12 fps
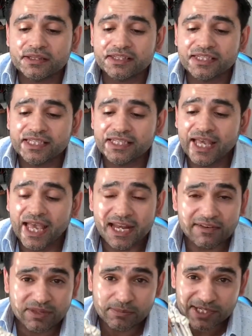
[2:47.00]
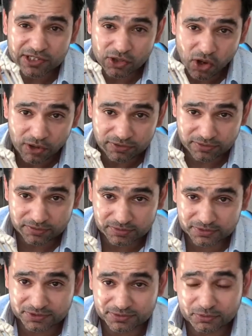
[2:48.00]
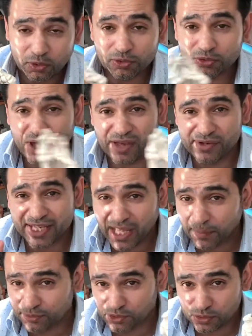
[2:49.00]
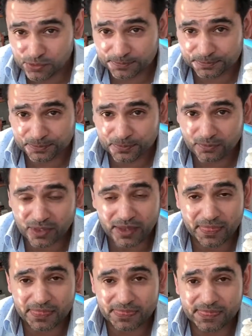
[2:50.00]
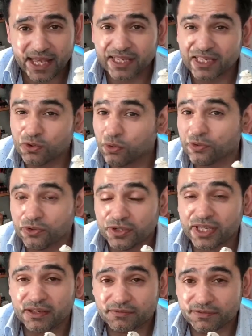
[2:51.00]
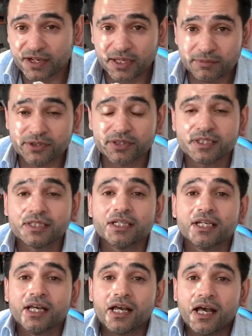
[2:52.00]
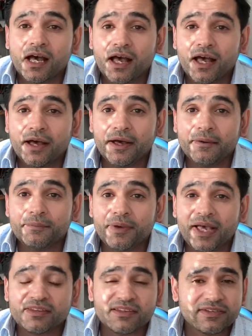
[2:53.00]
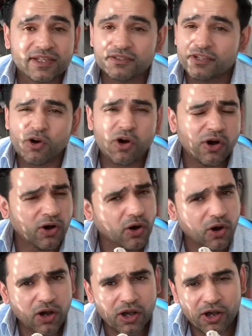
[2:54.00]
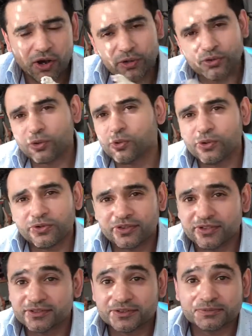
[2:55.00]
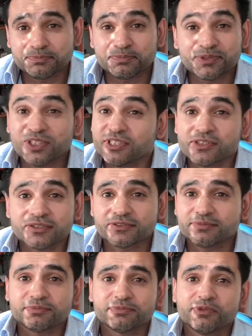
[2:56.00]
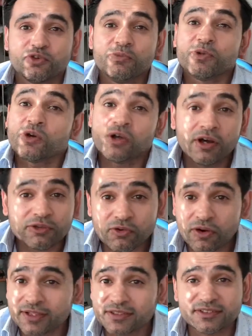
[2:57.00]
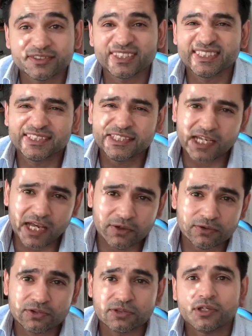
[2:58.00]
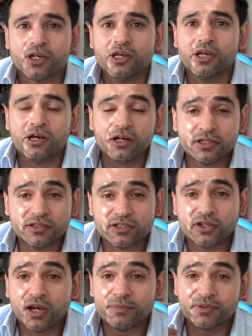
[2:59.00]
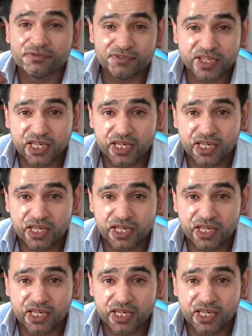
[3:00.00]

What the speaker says: The head of the metatarsals also have a capsule that can also get inflamed. As I said, there are other causes such as rheumatoid arthritis, gout, other types of